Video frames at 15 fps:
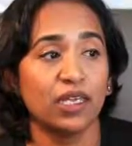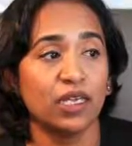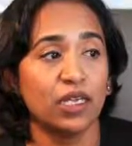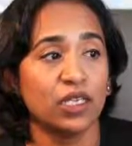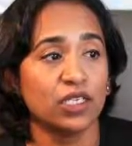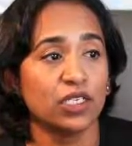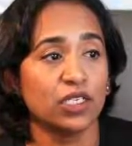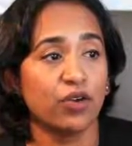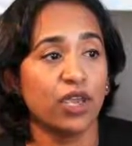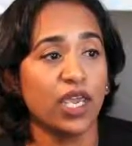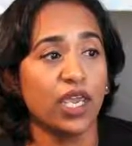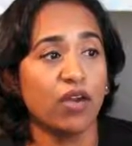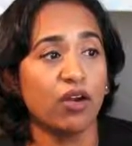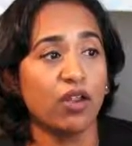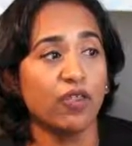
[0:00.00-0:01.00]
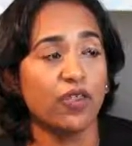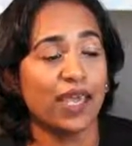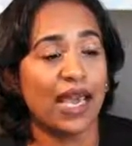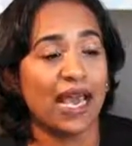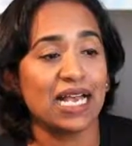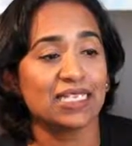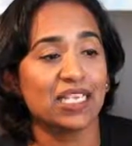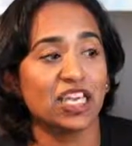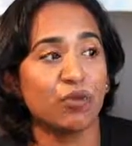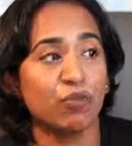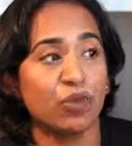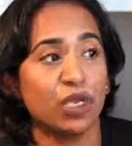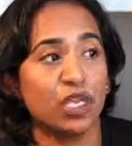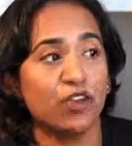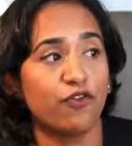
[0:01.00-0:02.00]
So here they're asking
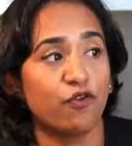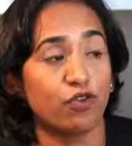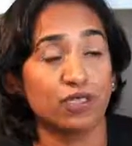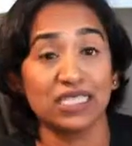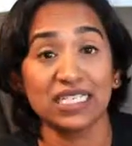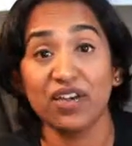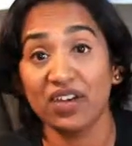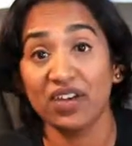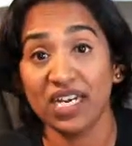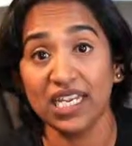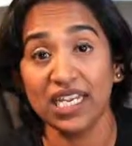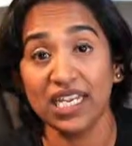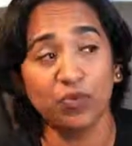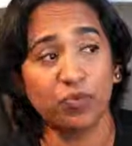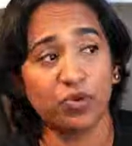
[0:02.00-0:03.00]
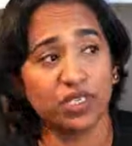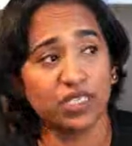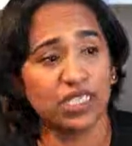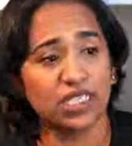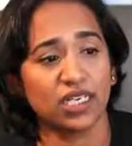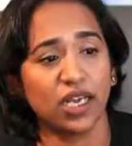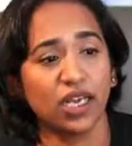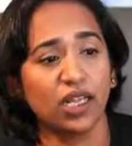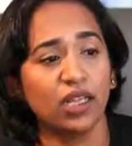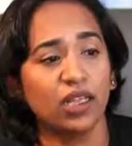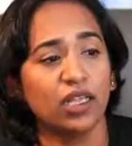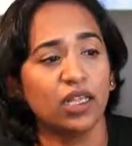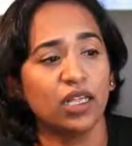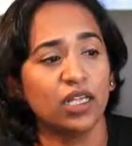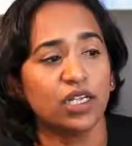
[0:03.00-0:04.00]
me for 70th percentile.
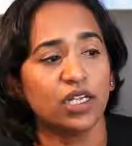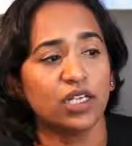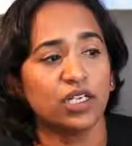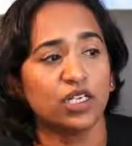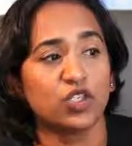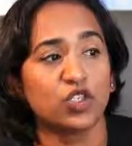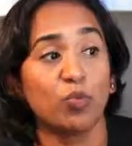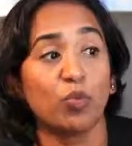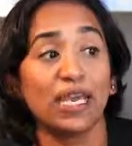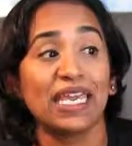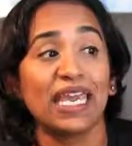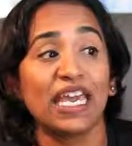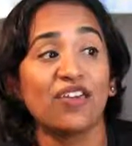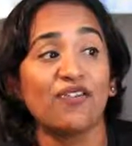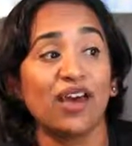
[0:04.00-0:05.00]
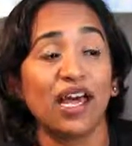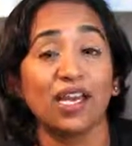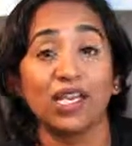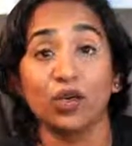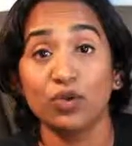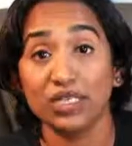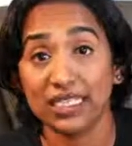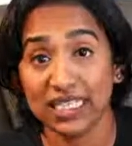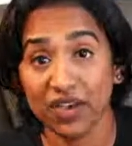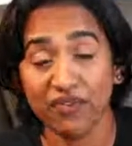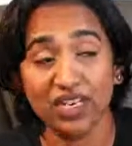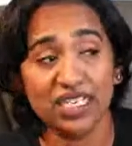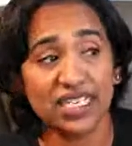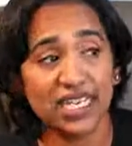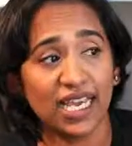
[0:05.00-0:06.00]
So my K value is
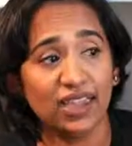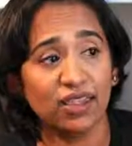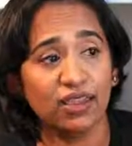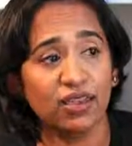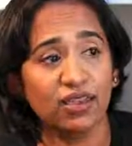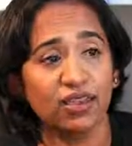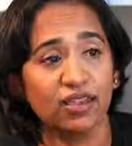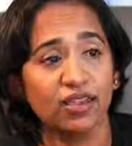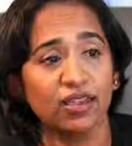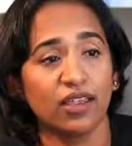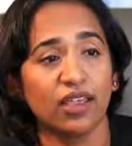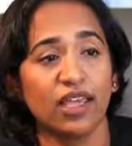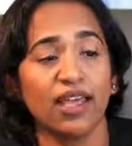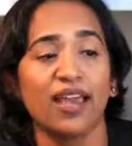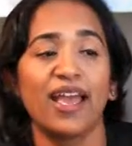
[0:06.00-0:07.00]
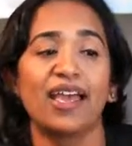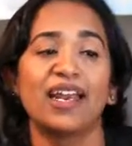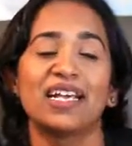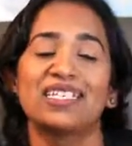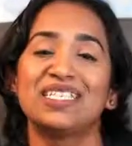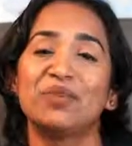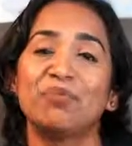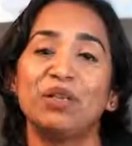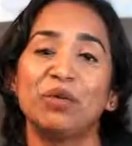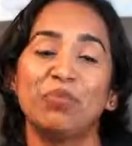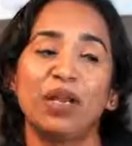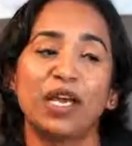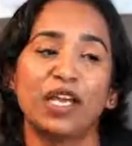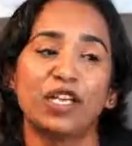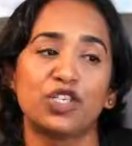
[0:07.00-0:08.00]
70th. And I simply
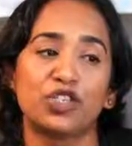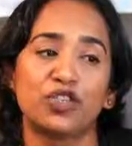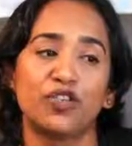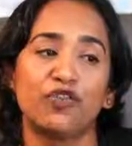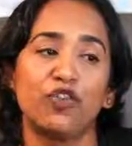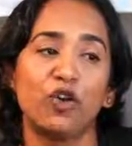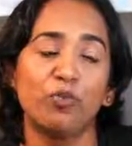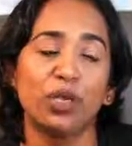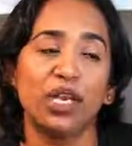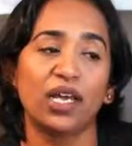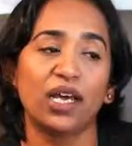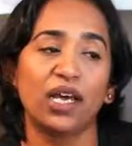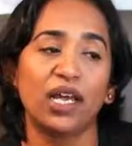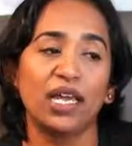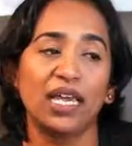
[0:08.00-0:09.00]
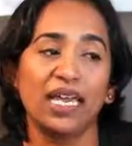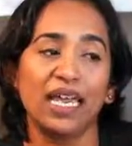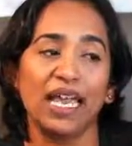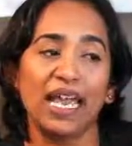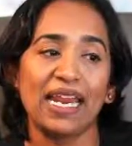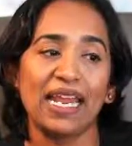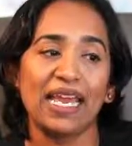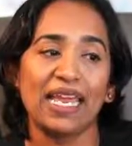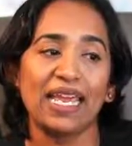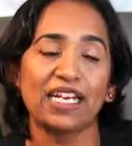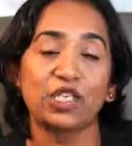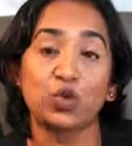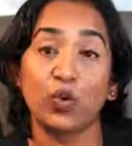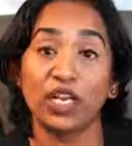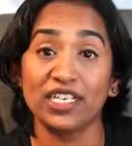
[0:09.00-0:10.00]
plug into the formula and I
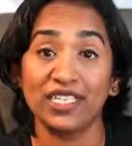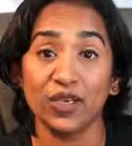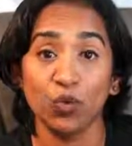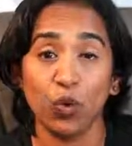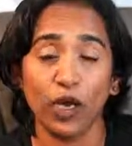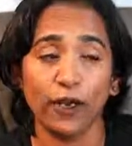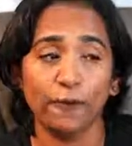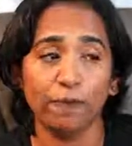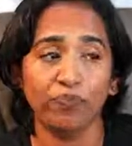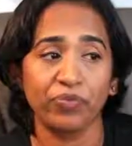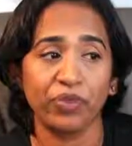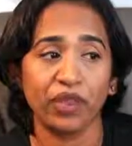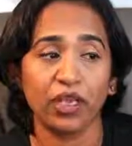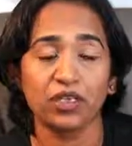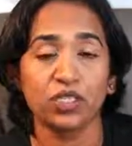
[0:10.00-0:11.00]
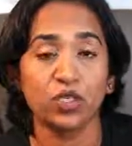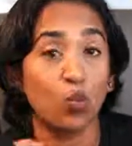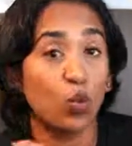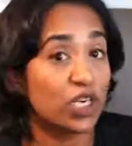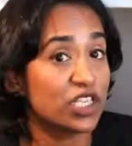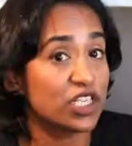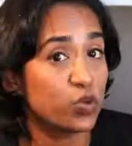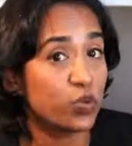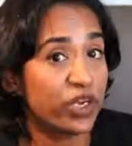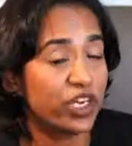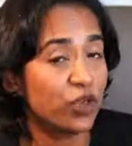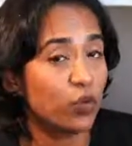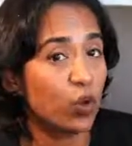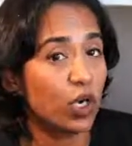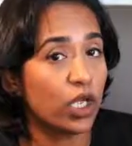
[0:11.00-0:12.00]
get 21. So what is
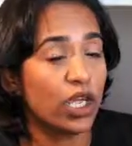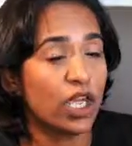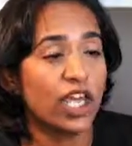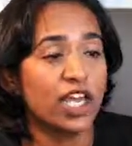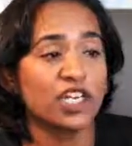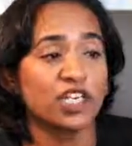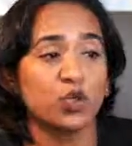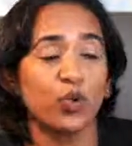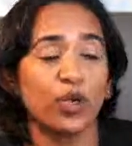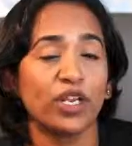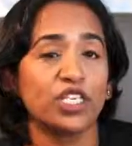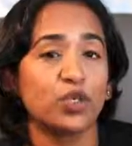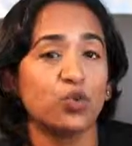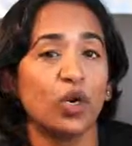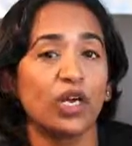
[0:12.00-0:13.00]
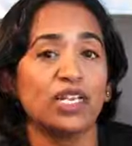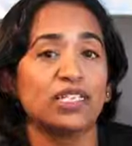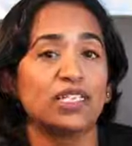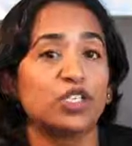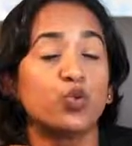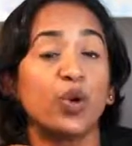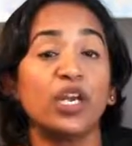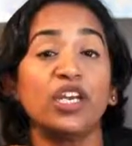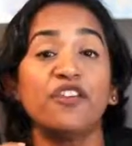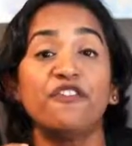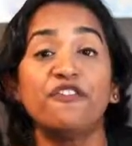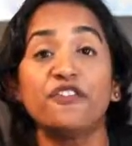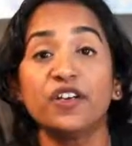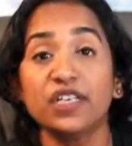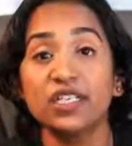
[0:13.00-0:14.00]
21? 21 is the
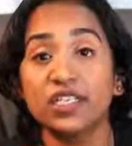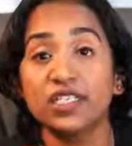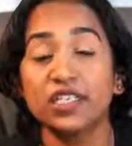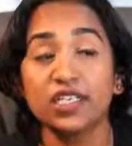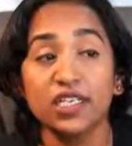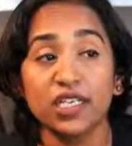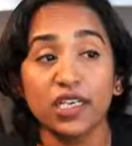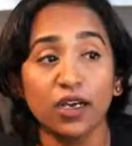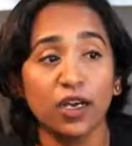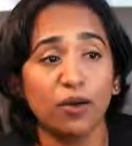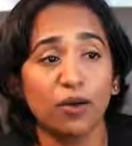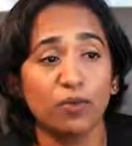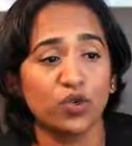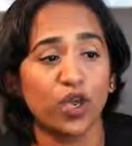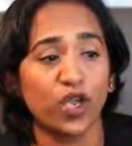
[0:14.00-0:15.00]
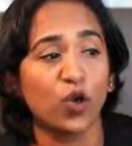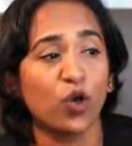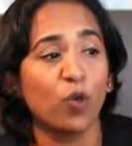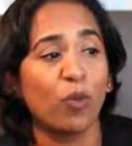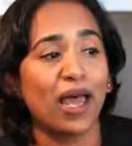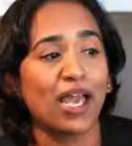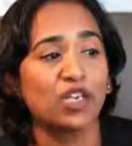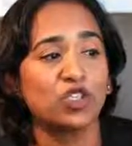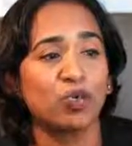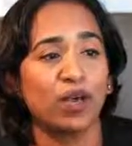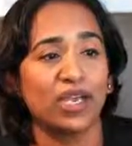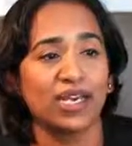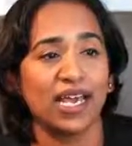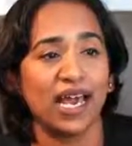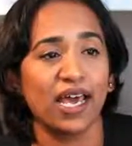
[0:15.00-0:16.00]
21st term. So I go back to my
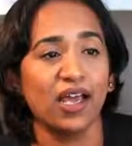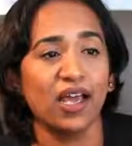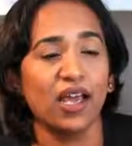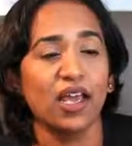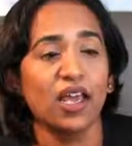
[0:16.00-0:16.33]
data.